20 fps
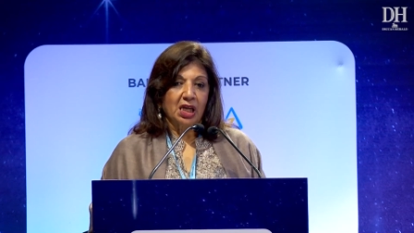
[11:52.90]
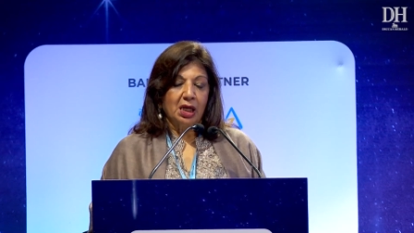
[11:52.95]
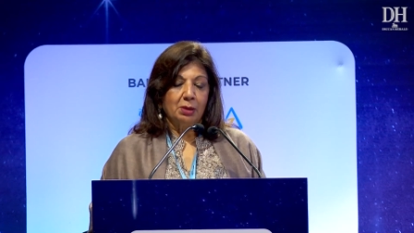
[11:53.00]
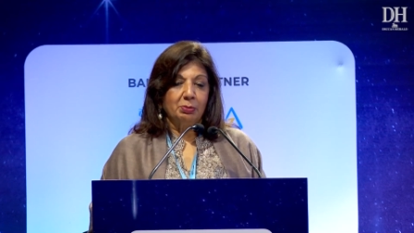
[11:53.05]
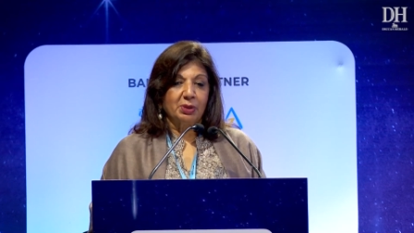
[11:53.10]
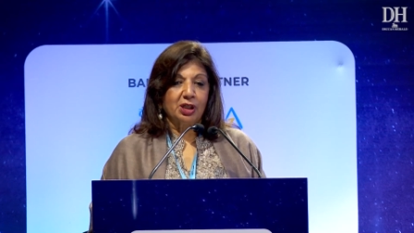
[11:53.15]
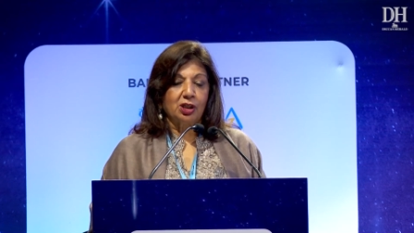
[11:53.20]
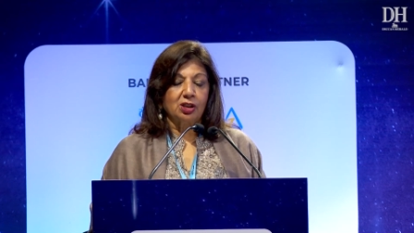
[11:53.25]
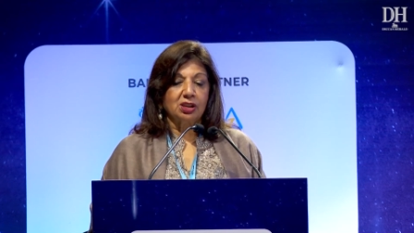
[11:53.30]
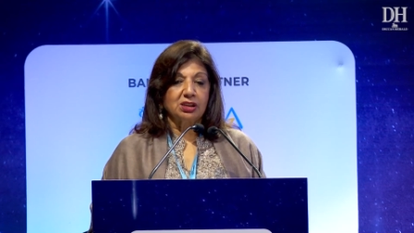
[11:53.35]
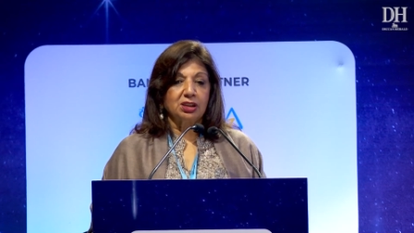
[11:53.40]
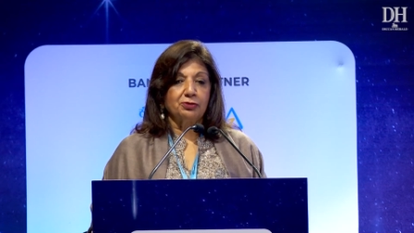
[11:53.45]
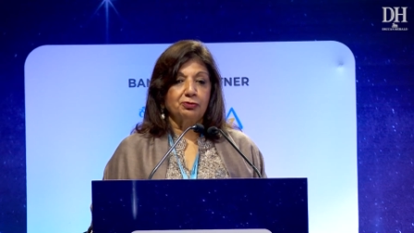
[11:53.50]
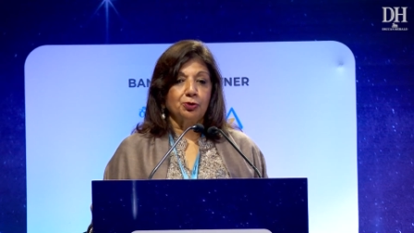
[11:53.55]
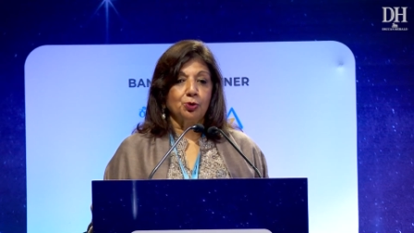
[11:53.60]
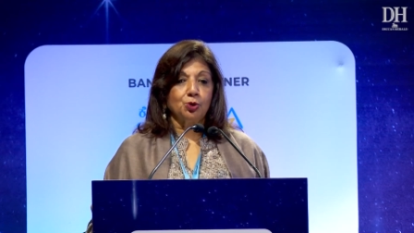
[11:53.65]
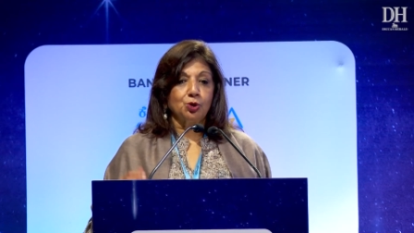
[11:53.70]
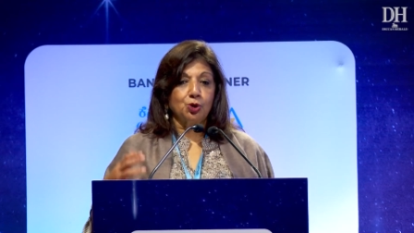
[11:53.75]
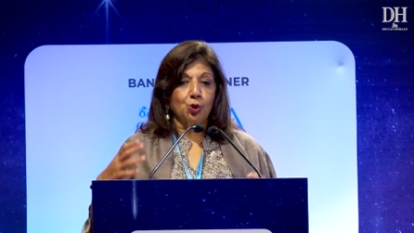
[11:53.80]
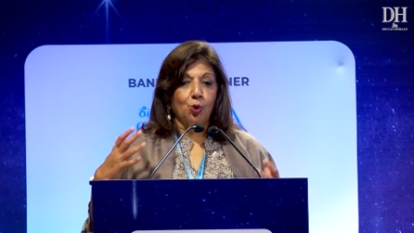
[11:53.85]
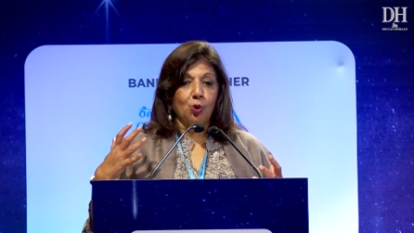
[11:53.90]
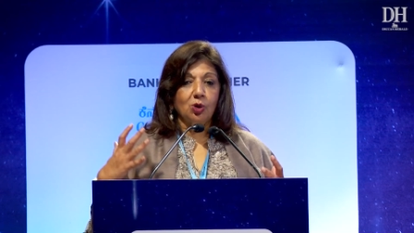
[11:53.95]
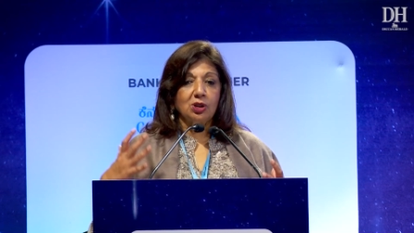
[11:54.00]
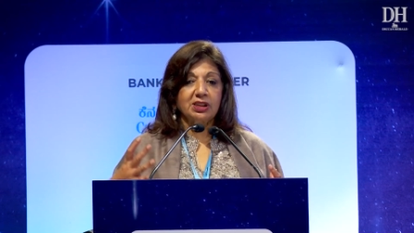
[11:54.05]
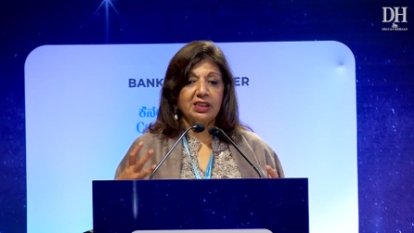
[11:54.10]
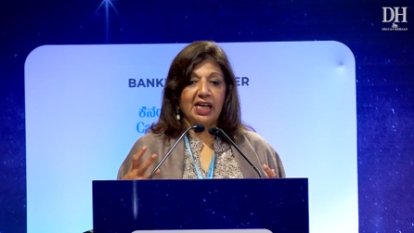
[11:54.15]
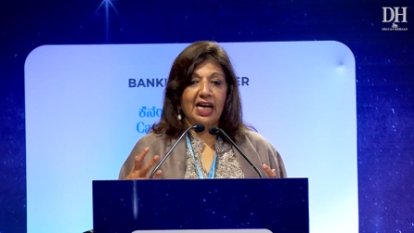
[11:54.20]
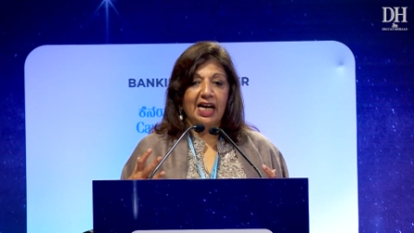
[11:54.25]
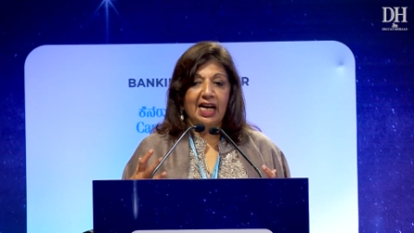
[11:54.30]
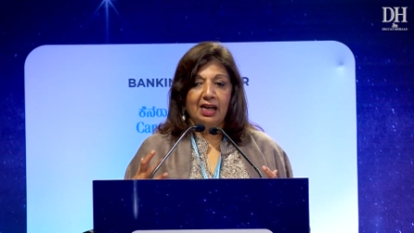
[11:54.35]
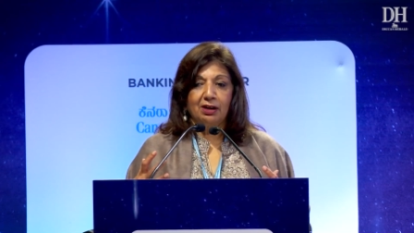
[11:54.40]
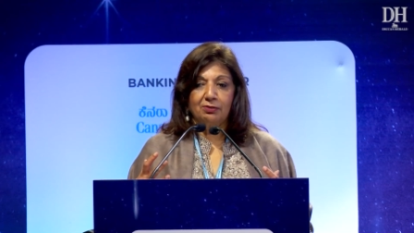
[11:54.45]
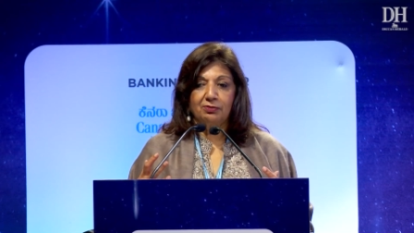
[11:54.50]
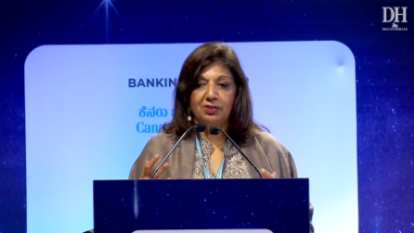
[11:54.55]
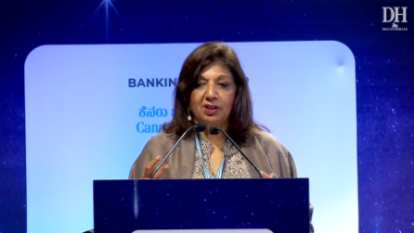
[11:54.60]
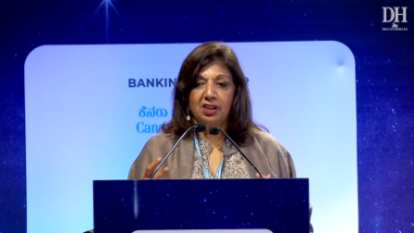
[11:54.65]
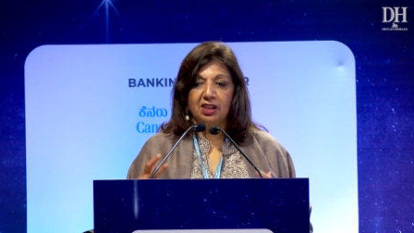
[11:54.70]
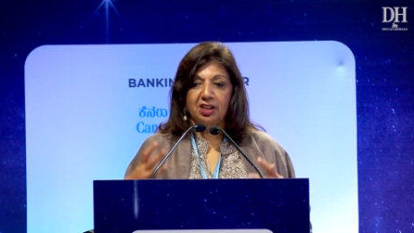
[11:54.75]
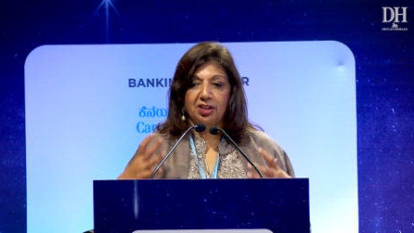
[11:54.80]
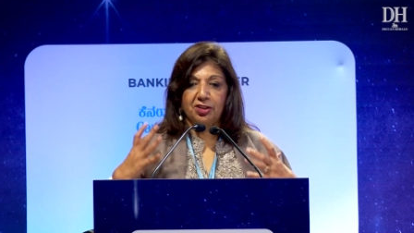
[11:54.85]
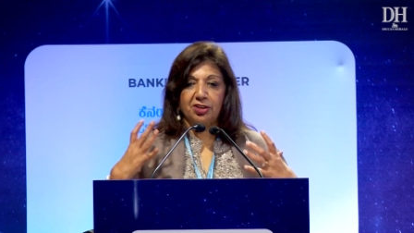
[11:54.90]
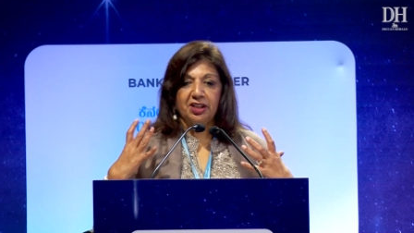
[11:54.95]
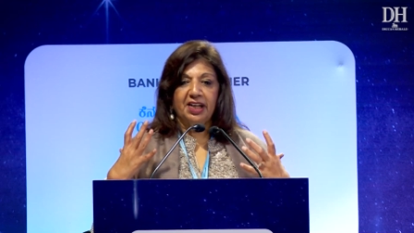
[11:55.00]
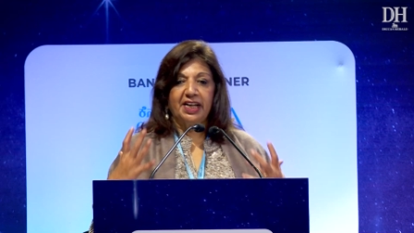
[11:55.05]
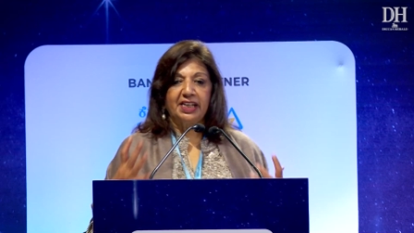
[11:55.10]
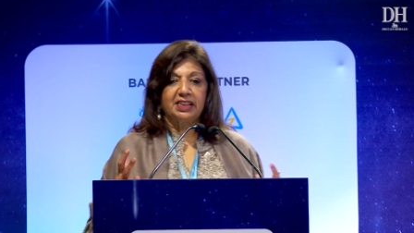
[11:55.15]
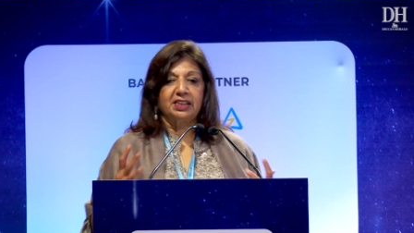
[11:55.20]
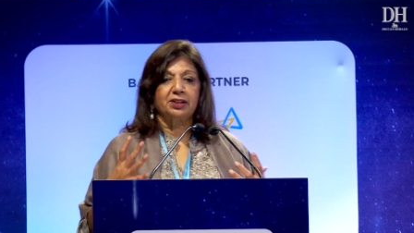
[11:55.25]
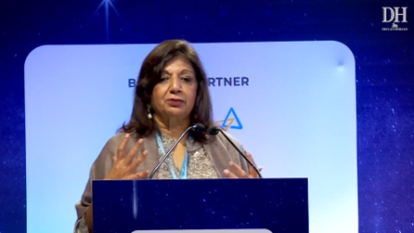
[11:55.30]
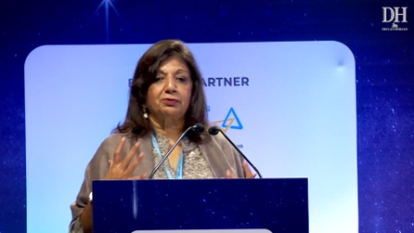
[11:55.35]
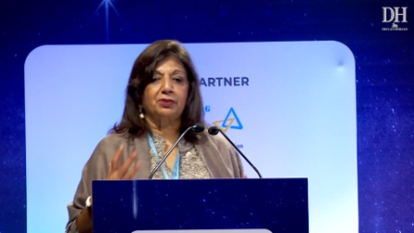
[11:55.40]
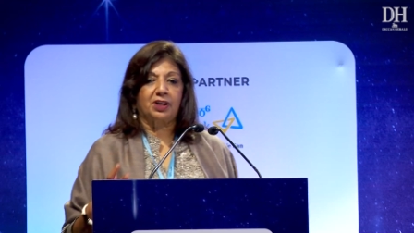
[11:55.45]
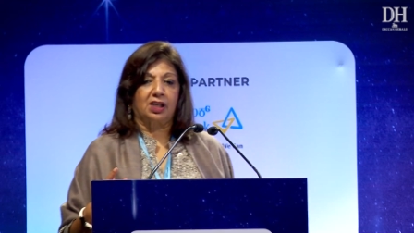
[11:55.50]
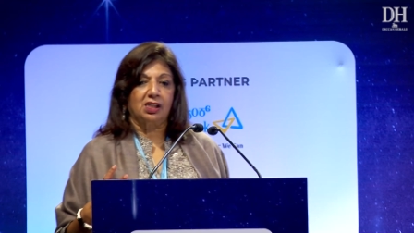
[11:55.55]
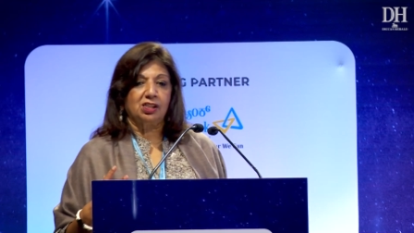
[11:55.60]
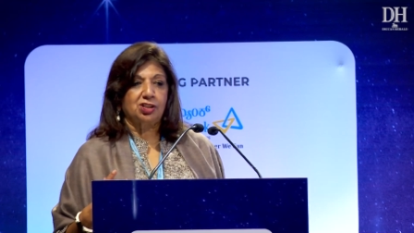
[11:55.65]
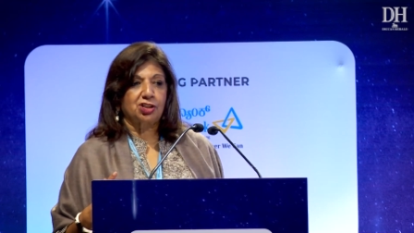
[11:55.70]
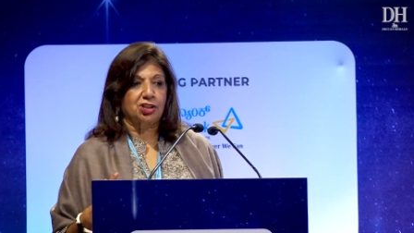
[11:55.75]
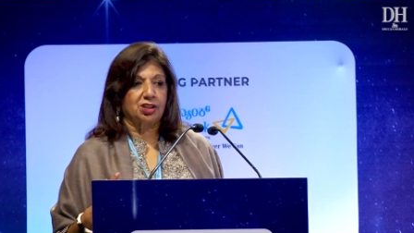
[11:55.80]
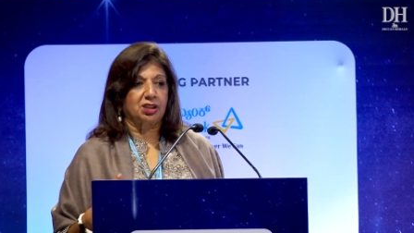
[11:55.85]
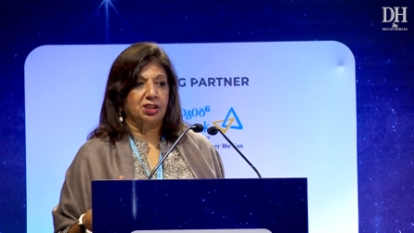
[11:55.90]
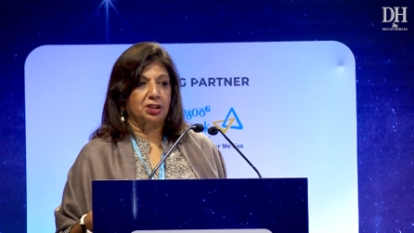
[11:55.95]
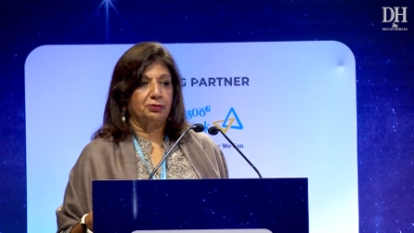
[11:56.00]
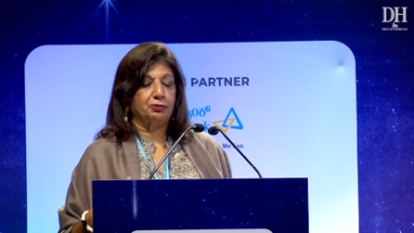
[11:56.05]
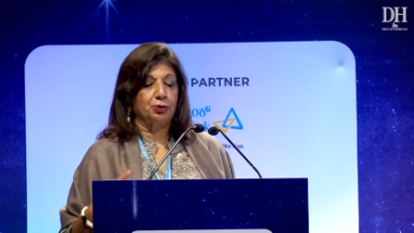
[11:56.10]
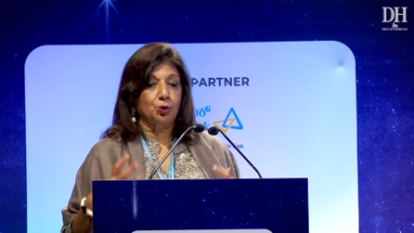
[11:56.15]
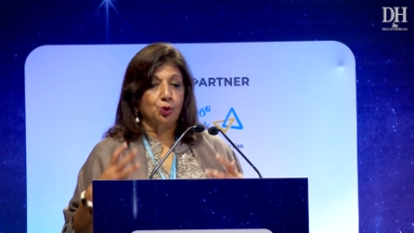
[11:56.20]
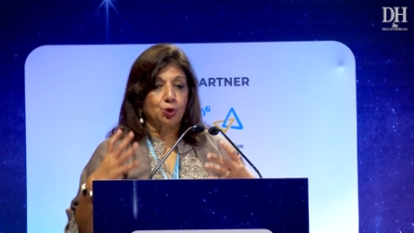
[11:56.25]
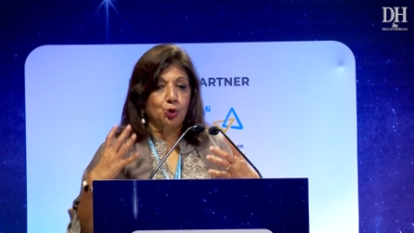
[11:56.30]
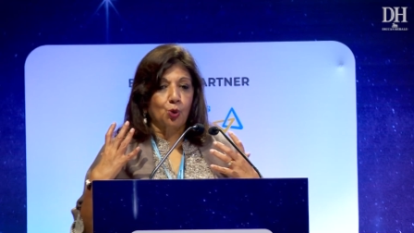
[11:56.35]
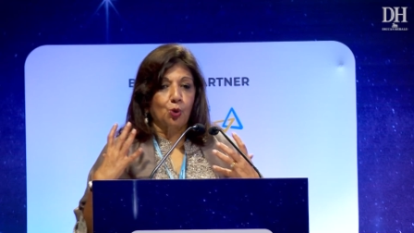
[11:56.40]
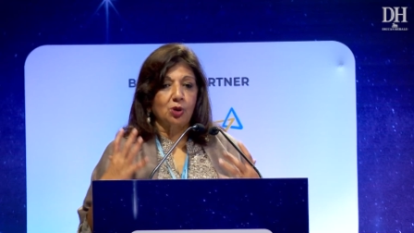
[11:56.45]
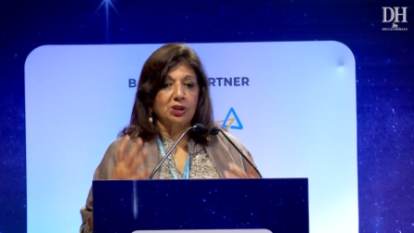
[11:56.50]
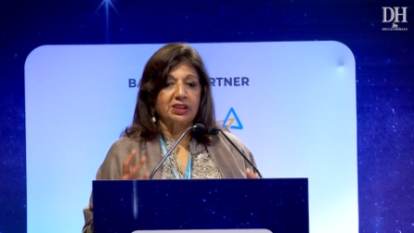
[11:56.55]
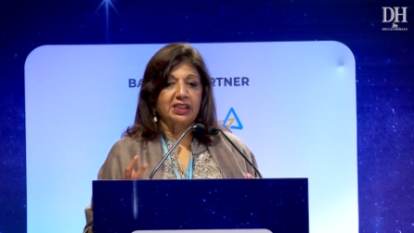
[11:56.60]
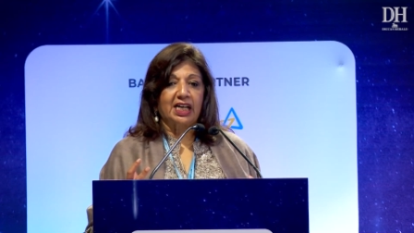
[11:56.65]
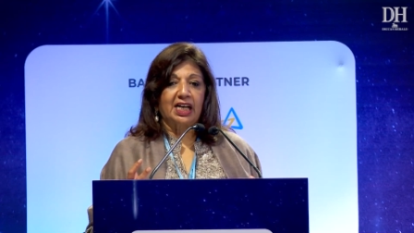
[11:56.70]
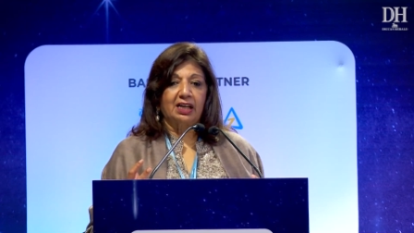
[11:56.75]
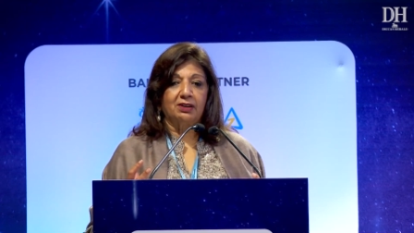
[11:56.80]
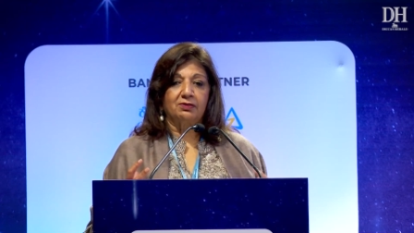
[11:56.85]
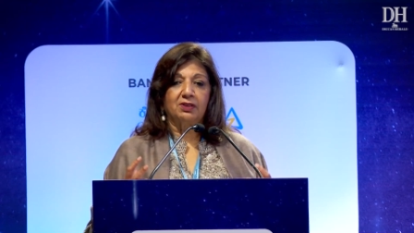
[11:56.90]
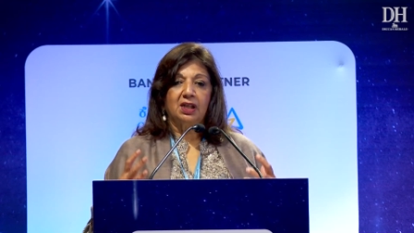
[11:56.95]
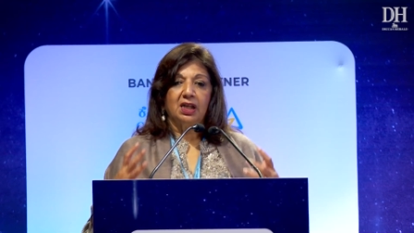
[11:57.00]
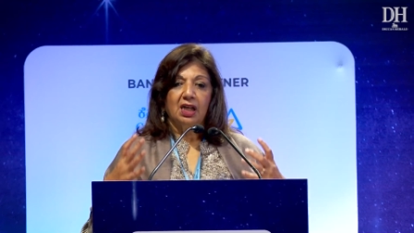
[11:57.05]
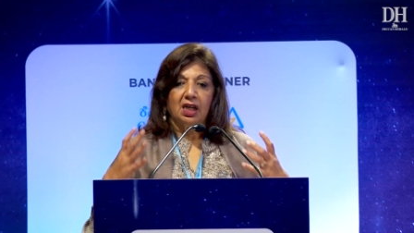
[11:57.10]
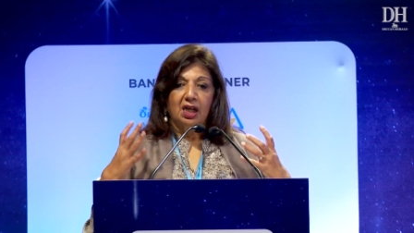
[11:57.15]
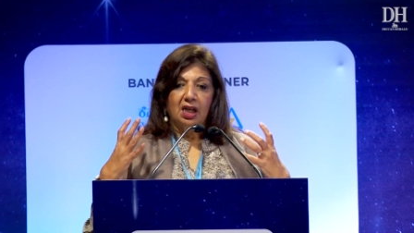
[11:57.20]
Because if you don't have a creative culture, if you don't have